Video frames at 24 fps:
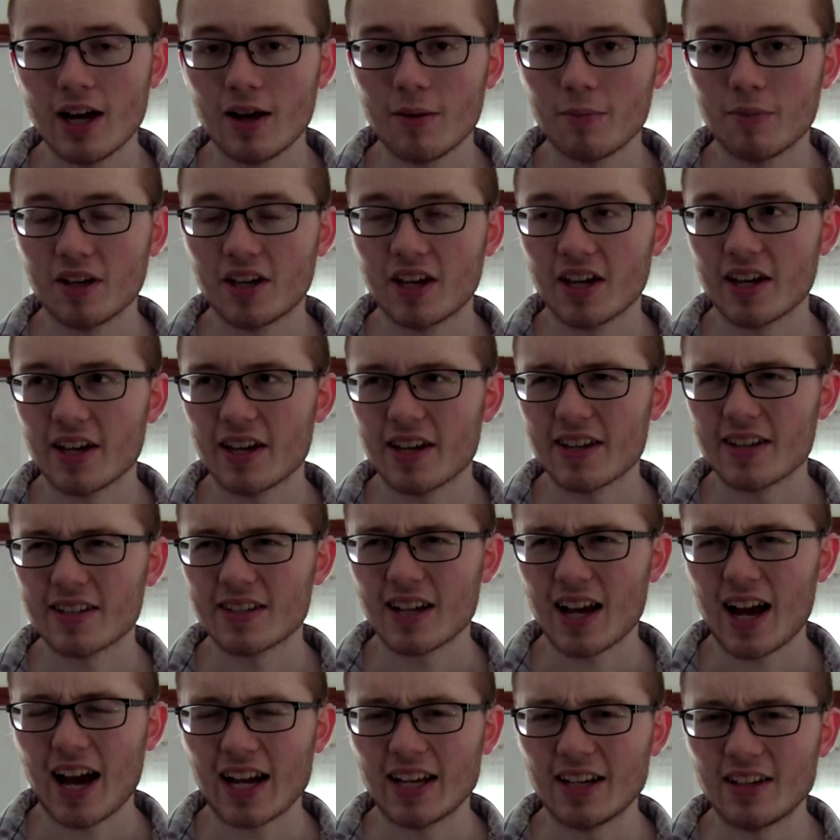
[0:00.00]
Because
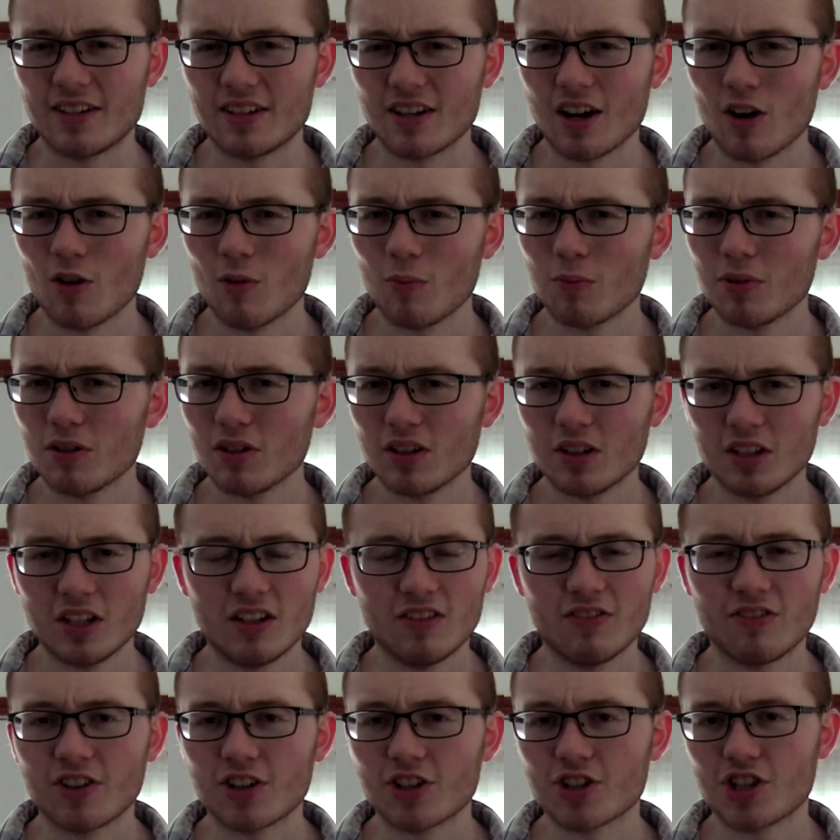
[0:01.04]
I don't
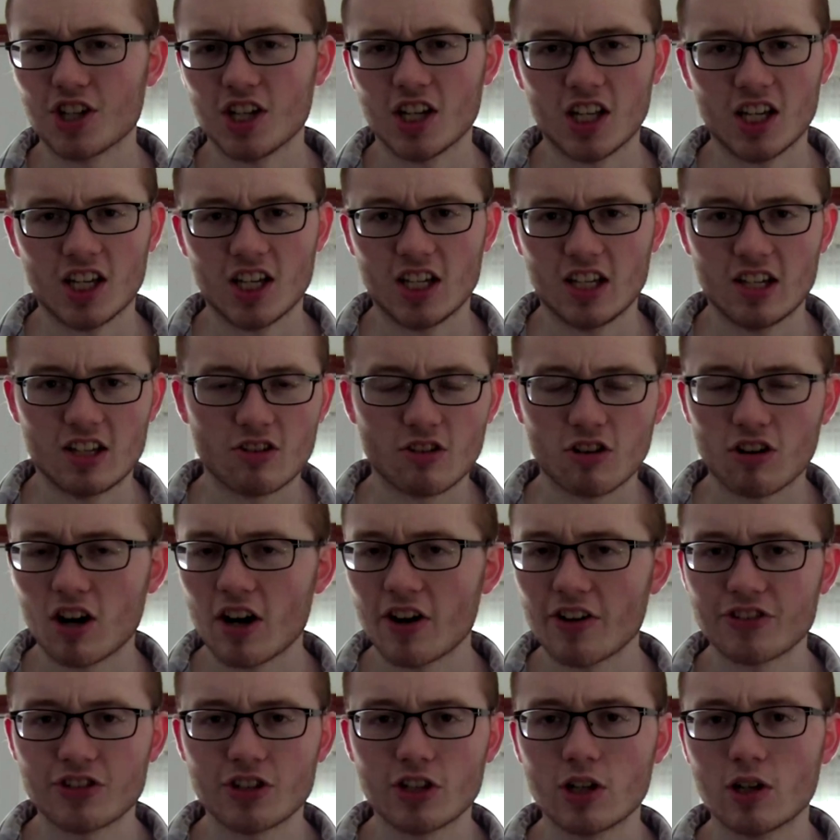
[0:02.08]
believe there's any
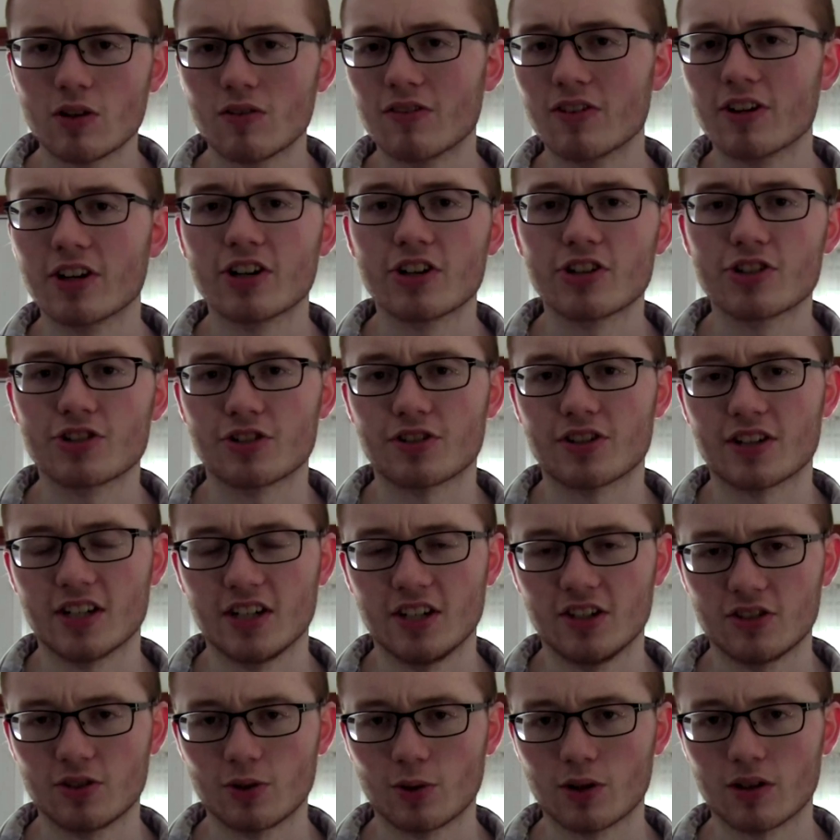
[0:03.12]
crossovers or
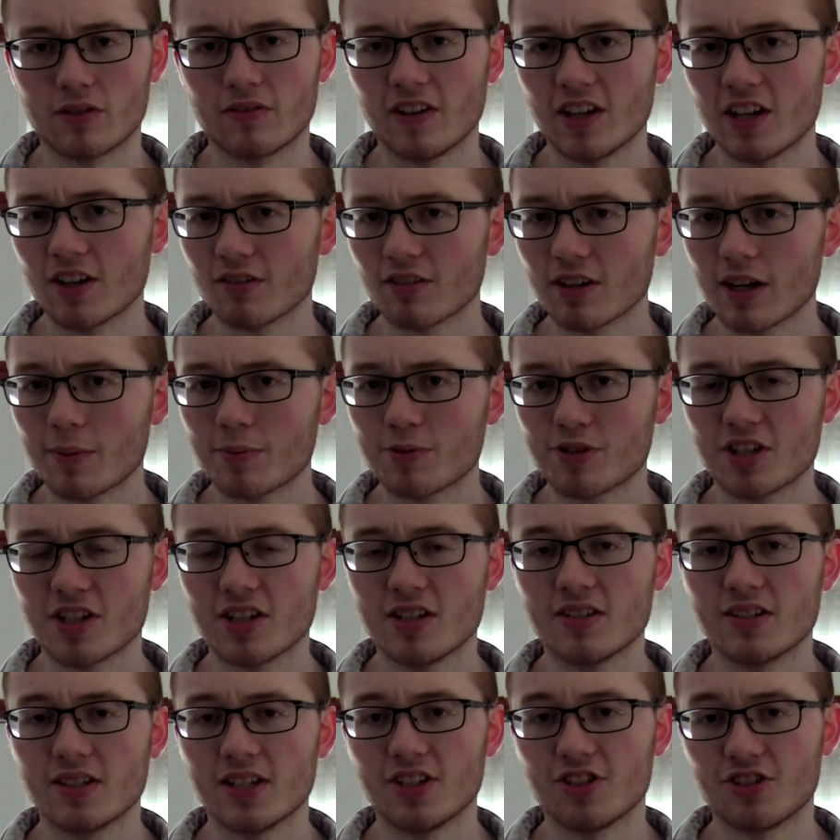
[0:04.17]
any sort of
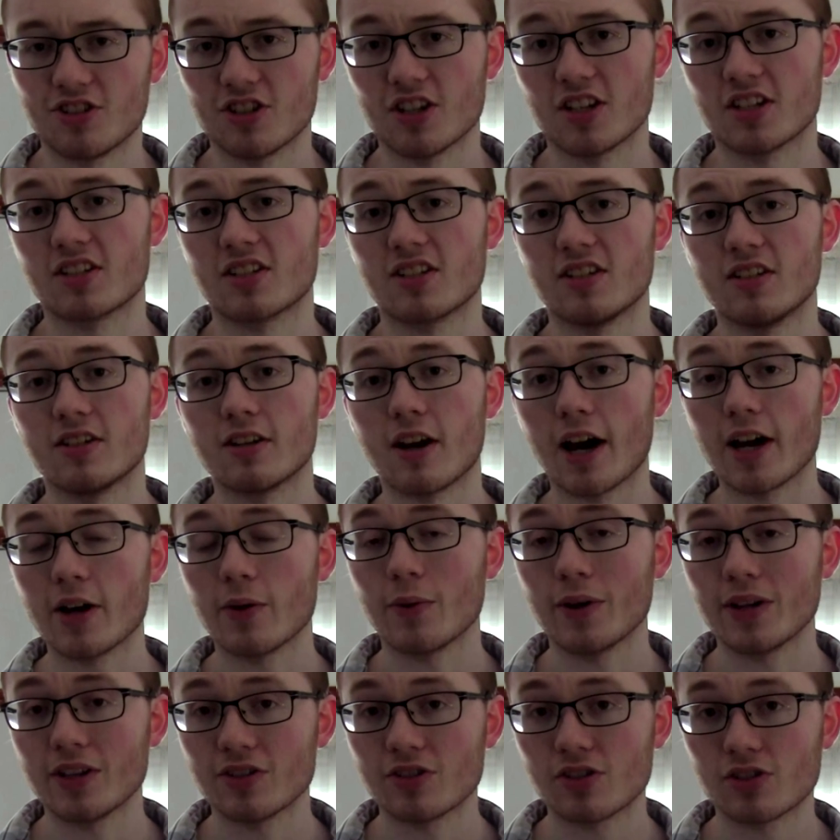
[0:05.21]
interruptions. It's just
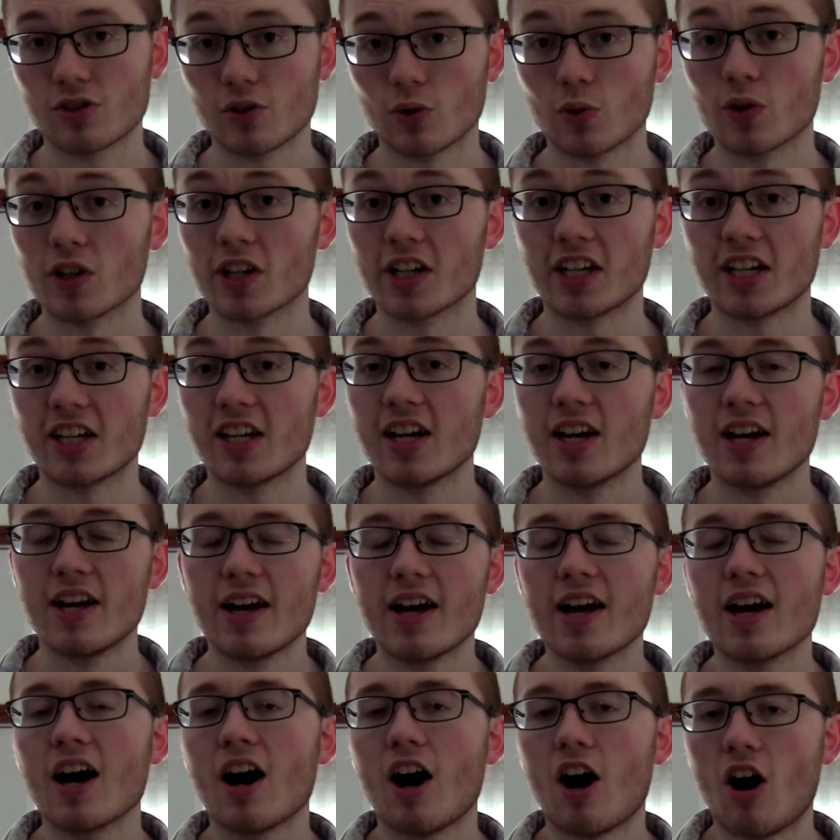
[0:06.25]
Nightwing's story
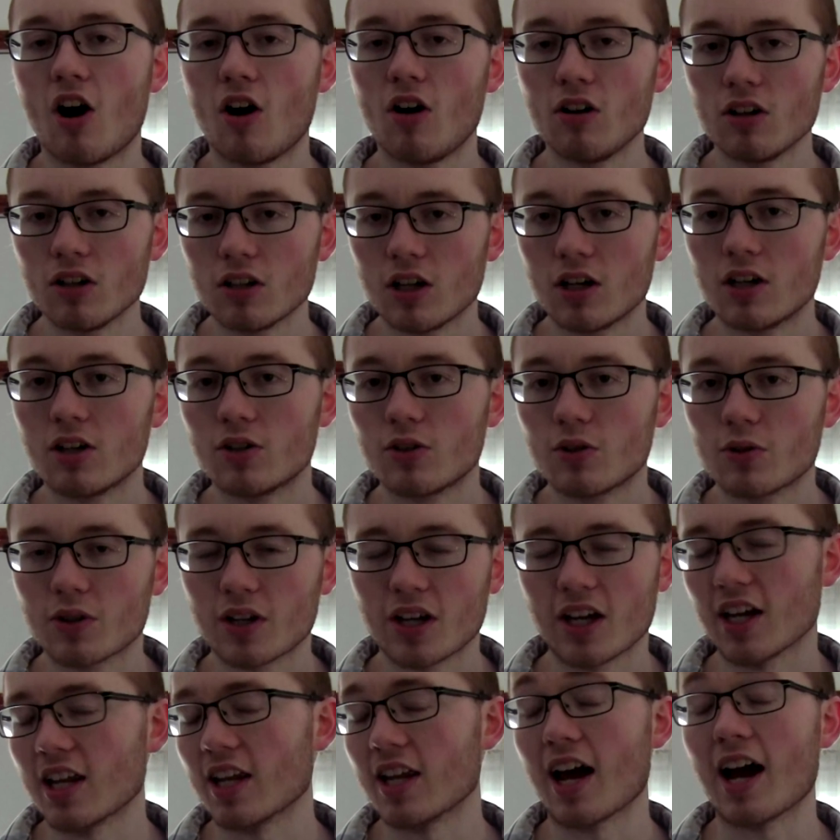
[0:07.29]
all alone,
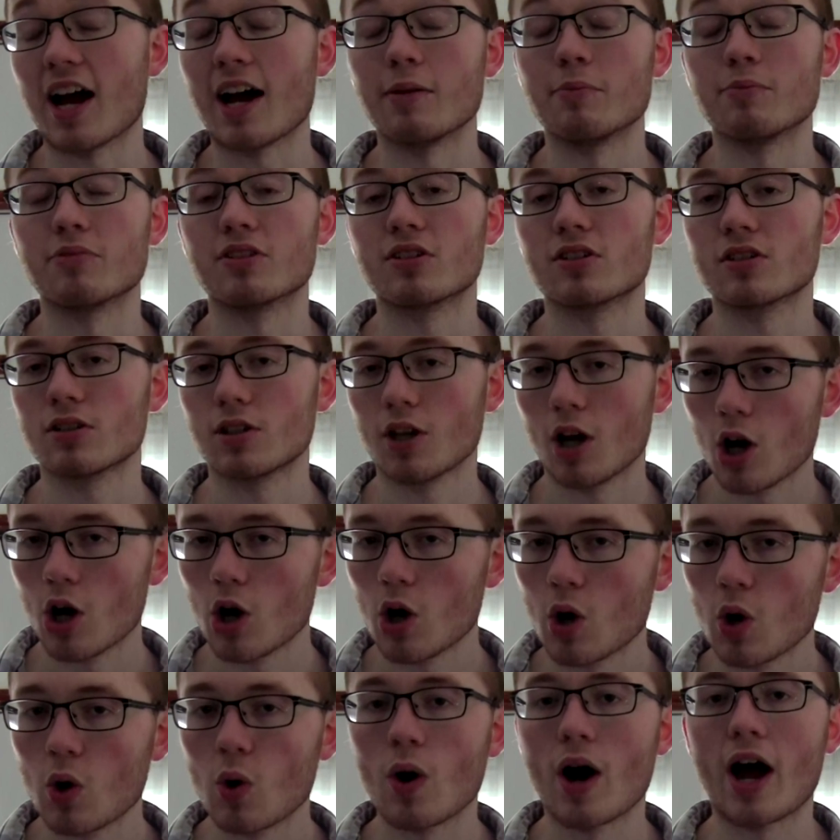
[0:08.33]
and I'm
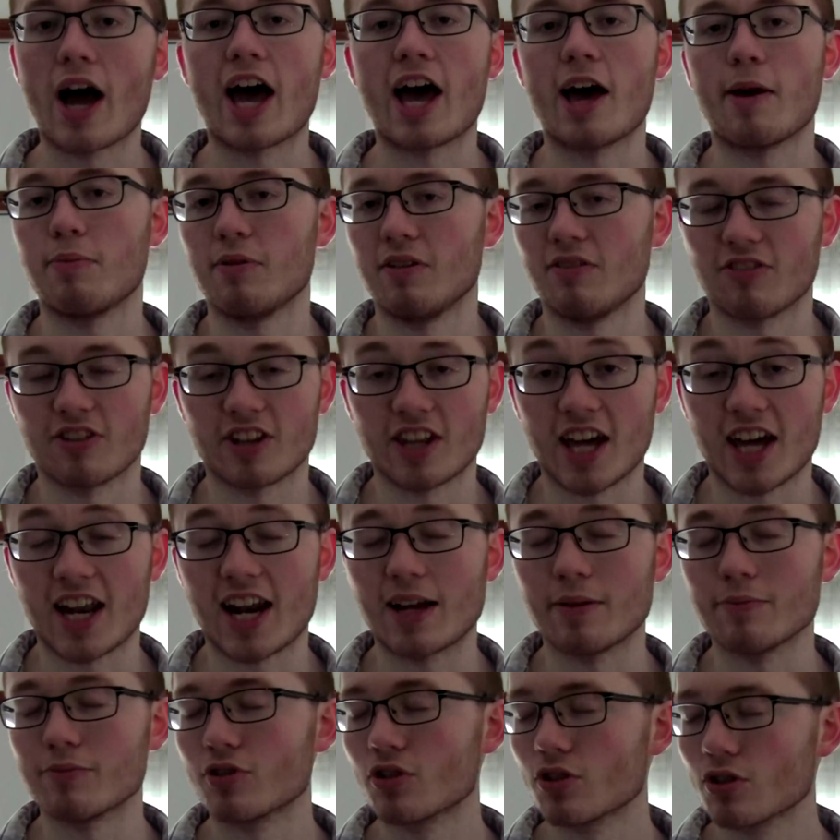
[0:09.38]
so happy for that.
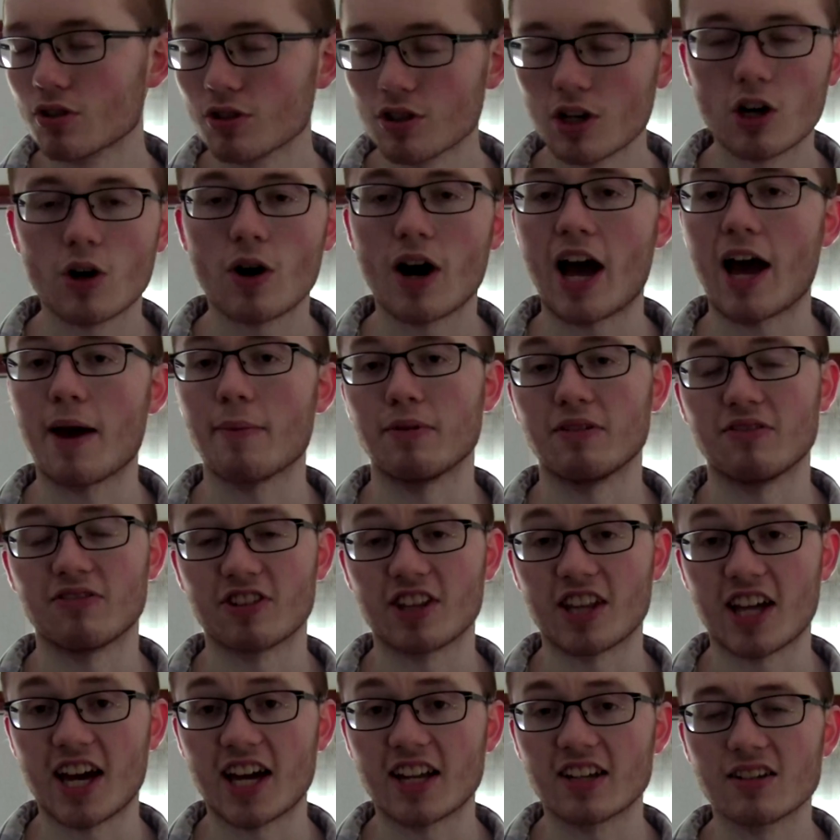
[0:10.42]
I'm so happy for
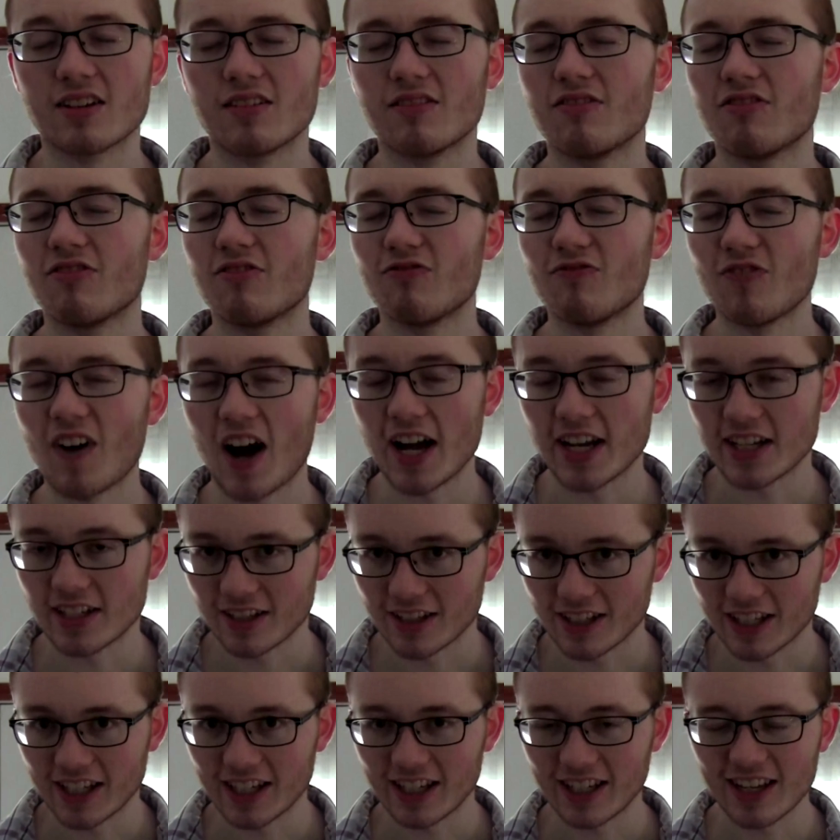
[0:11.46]
that.
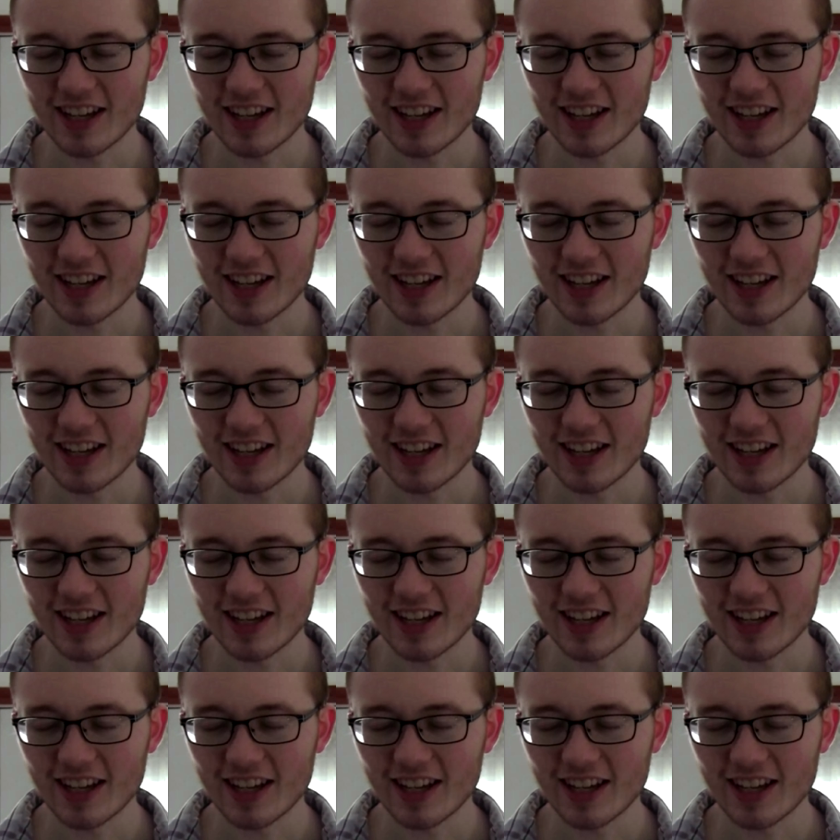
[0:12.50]
Finally.